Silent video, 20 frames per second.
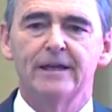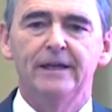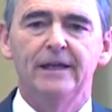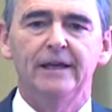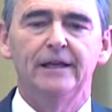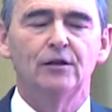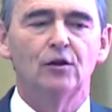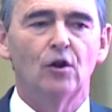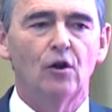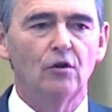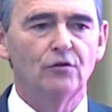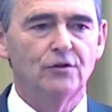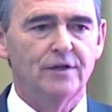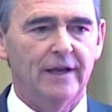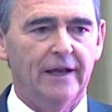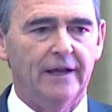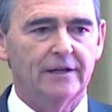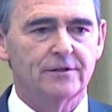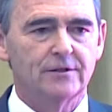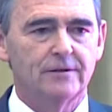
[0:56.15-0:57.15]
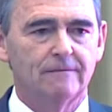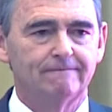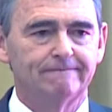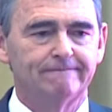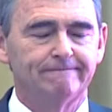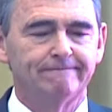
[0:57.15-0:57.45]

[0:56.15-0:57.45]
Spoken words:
in context.